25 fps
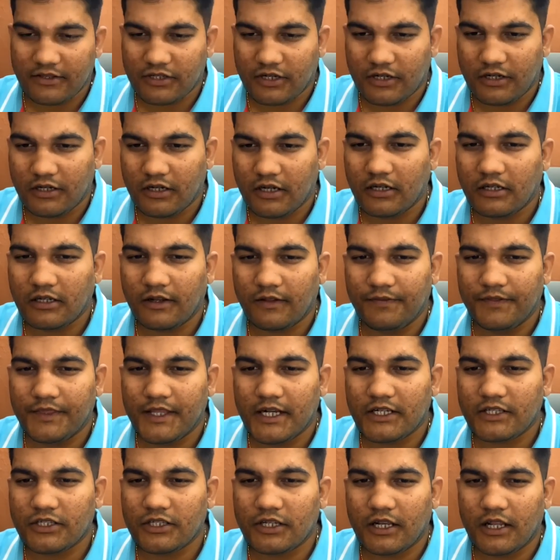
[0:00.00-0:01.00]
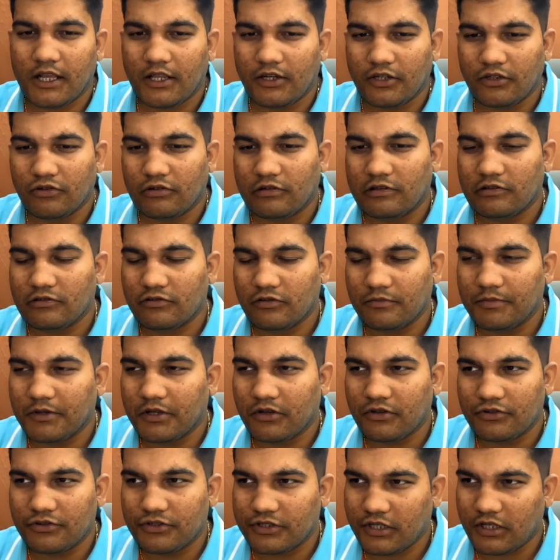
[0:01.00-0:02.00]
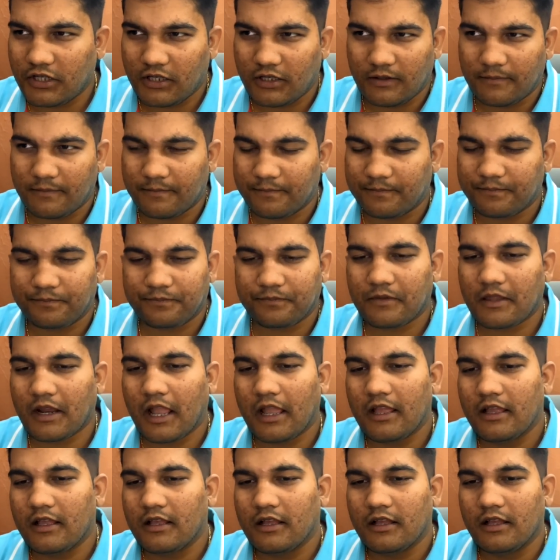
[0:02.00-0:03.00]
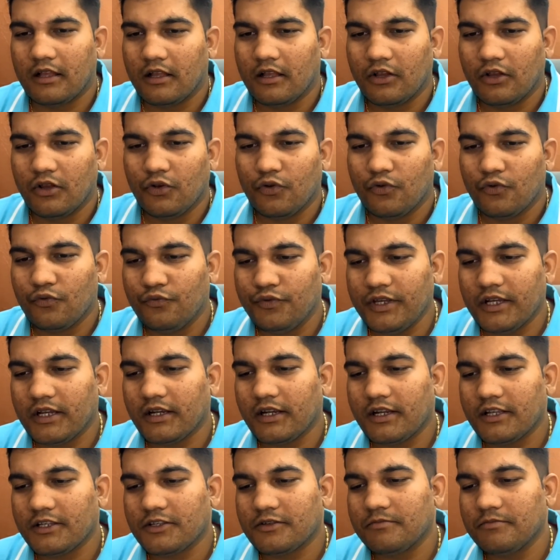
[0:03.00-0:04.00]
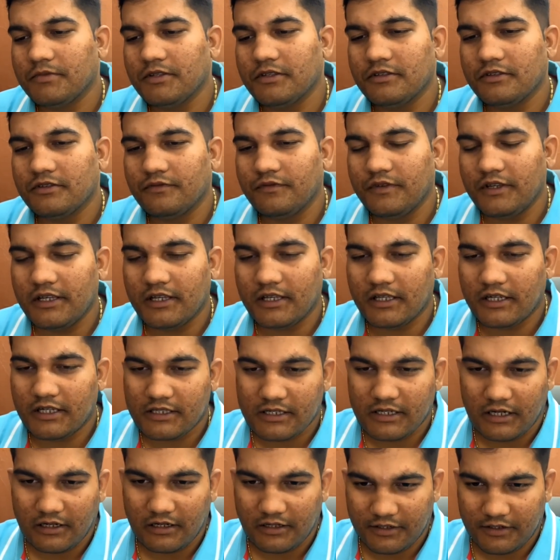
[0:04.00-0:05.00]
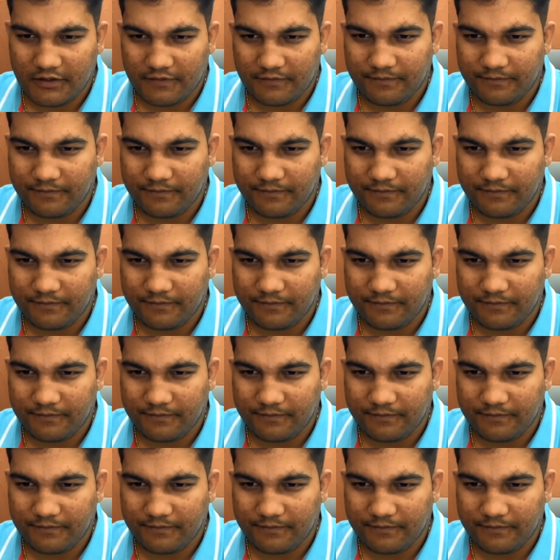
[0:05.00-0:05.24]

ascendant, in that scenario also, because see, weakness means weak result,